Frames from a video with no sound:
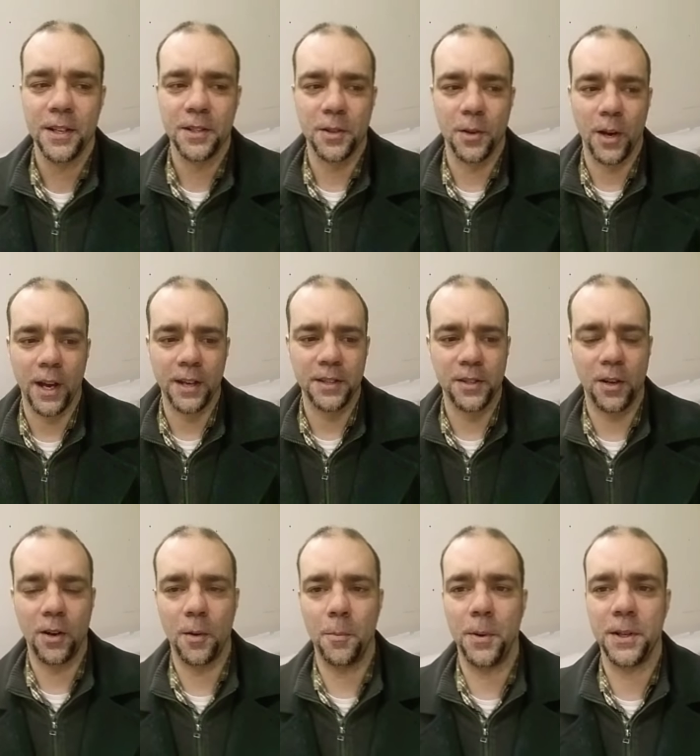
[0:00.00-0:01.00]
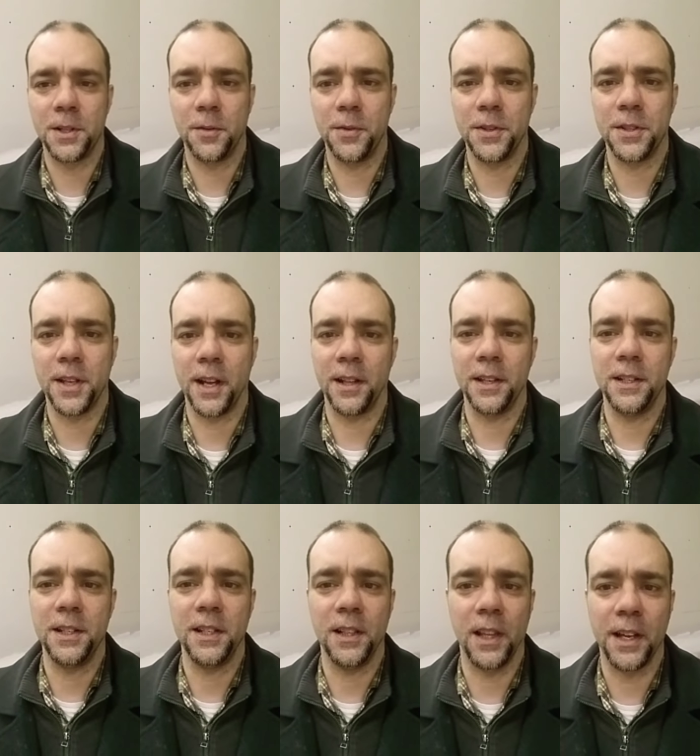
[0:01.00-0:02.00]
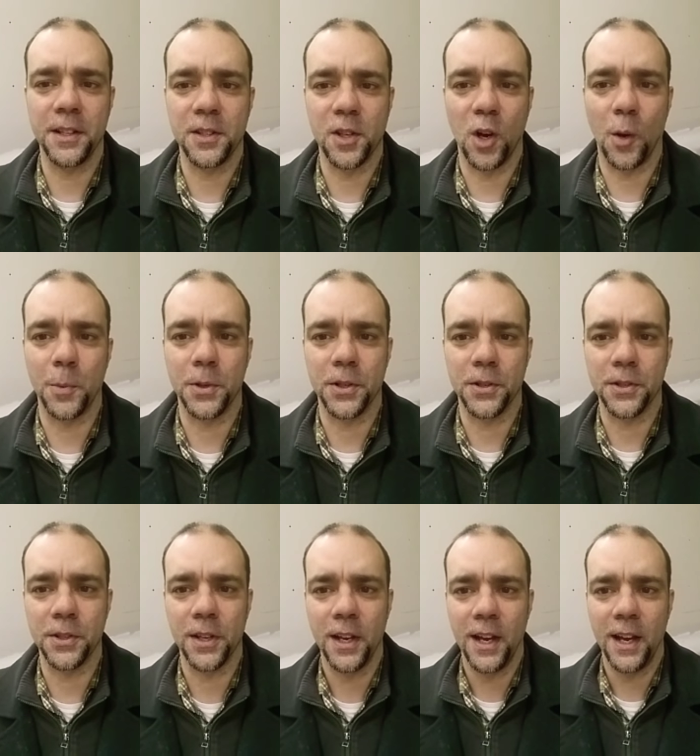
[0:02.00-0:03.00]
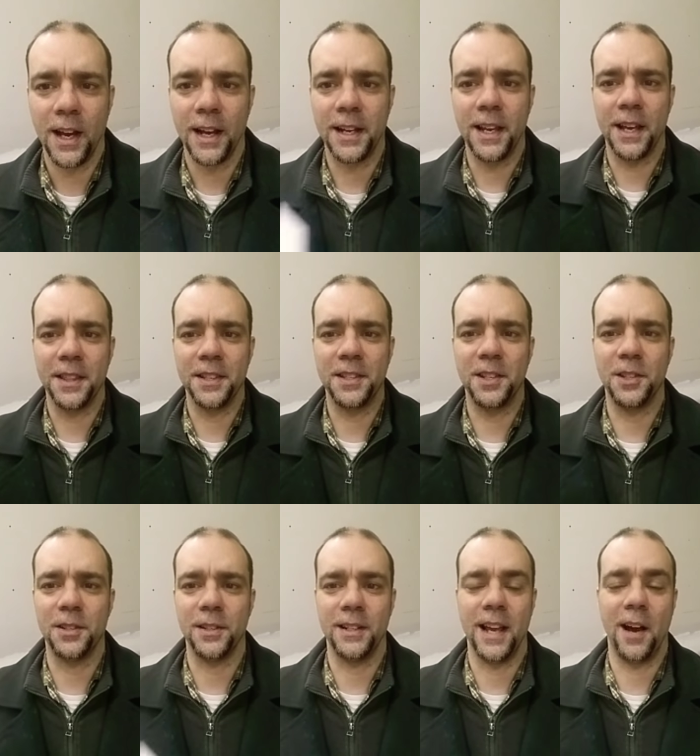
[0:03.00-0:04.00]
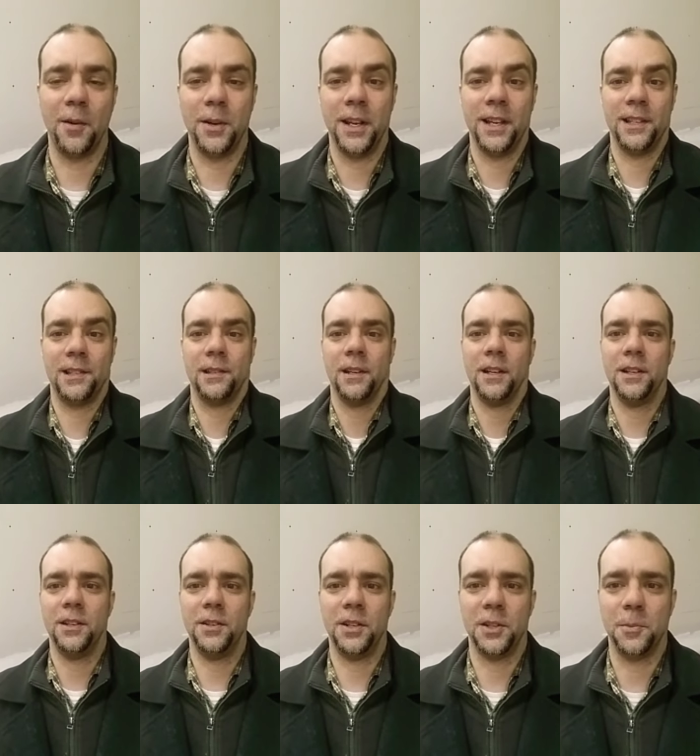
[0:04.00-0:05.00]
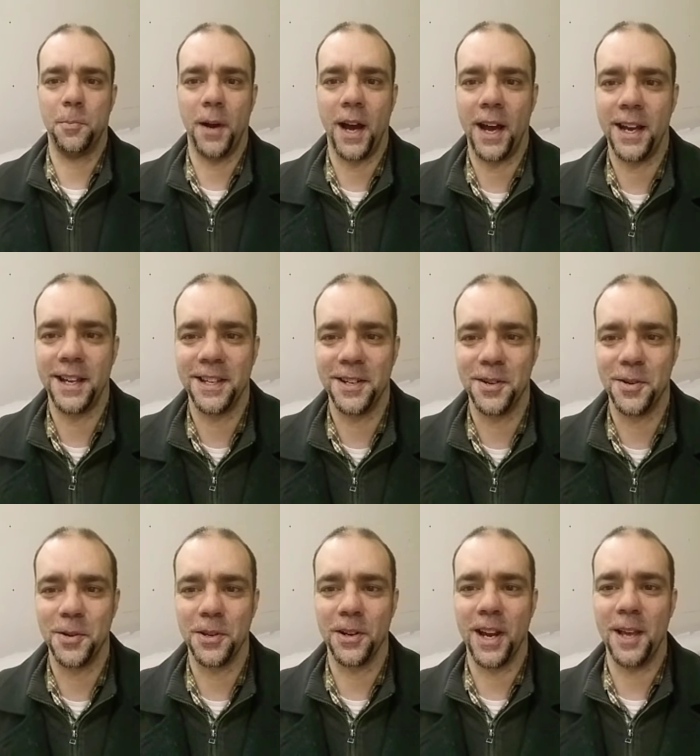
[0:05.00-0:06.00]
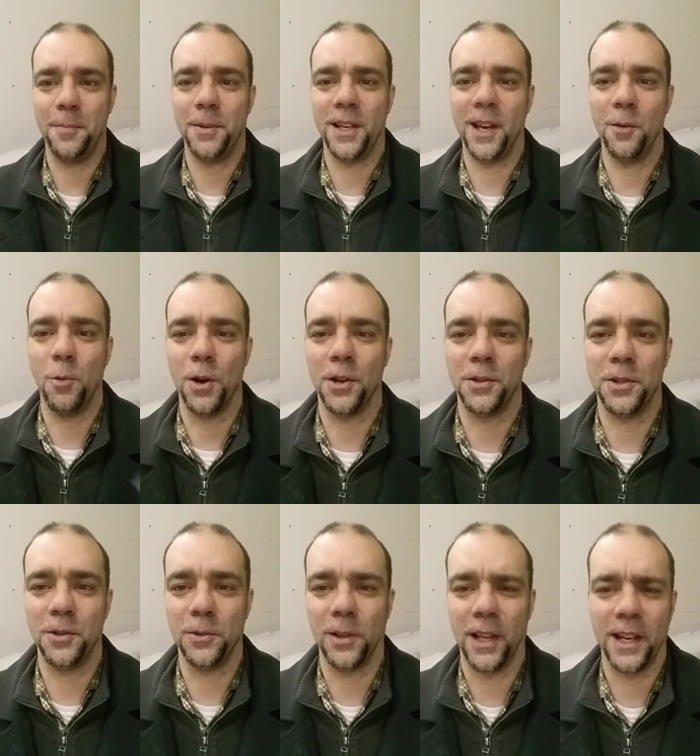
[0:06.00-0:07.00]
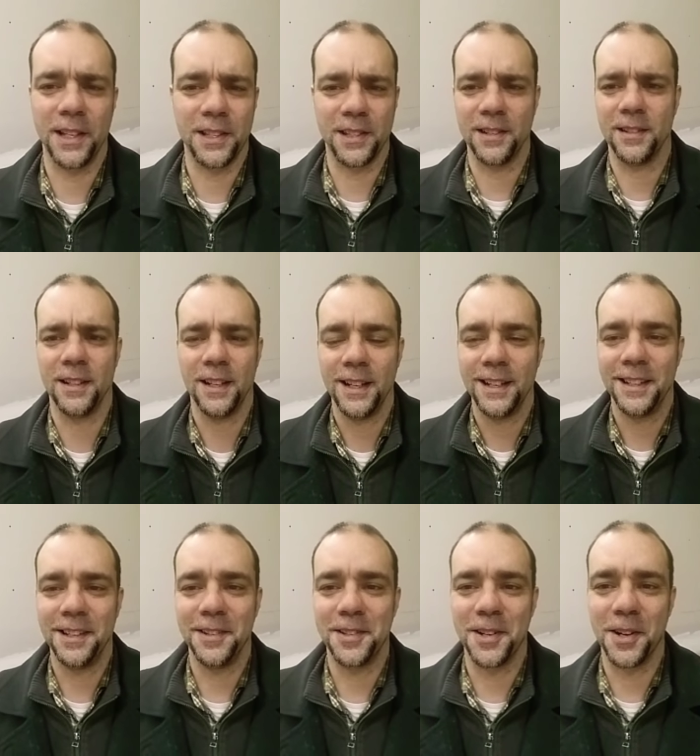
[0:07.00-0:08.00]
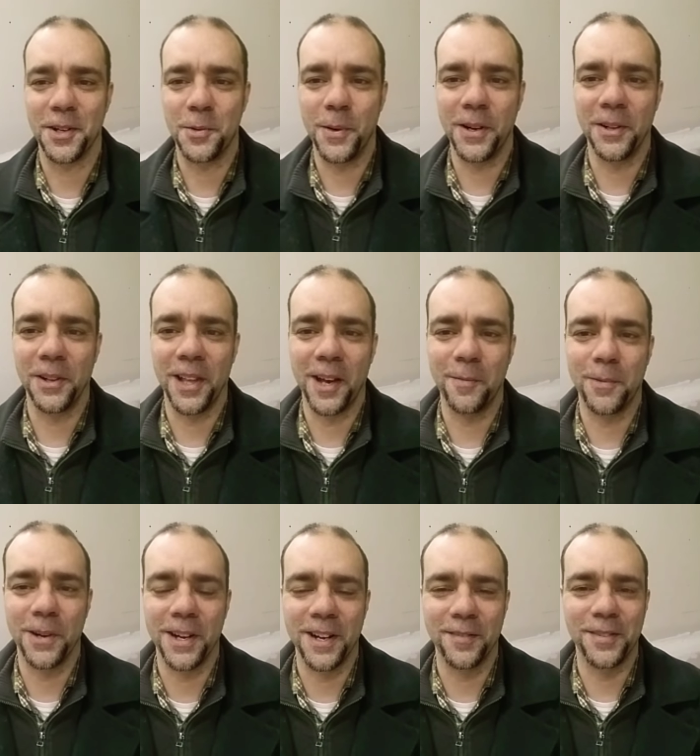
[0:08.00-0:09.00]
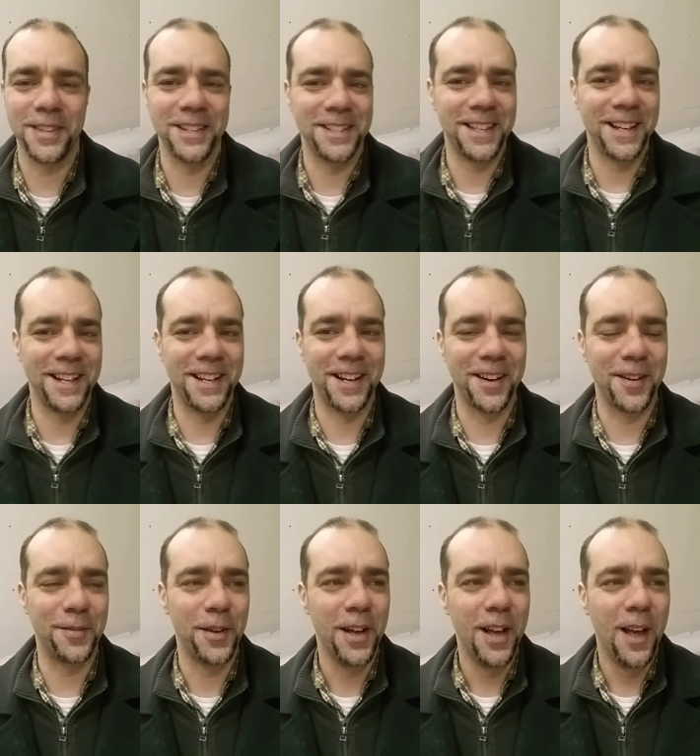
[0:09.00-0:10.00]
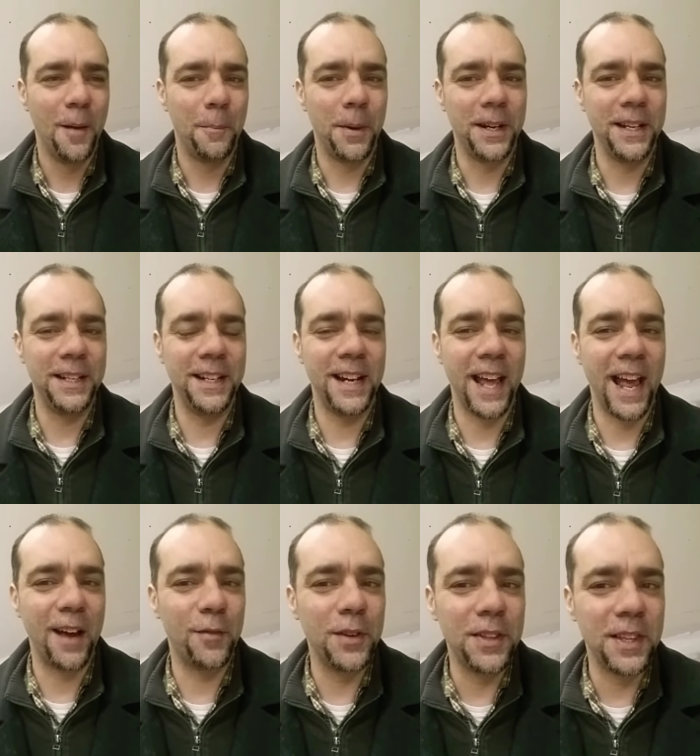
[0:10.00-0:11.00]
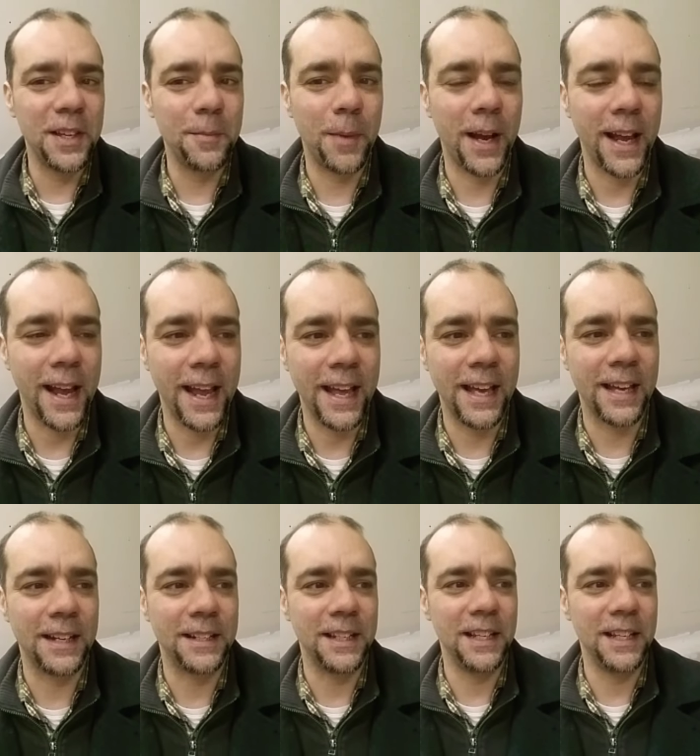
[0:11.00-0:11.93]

So I saw a bunch of his LED light sculptures. Again, this is nowadays you just buy, you know, your APA 102 lights and use an Arduino library and everything's taken care of. But he did everything by hand.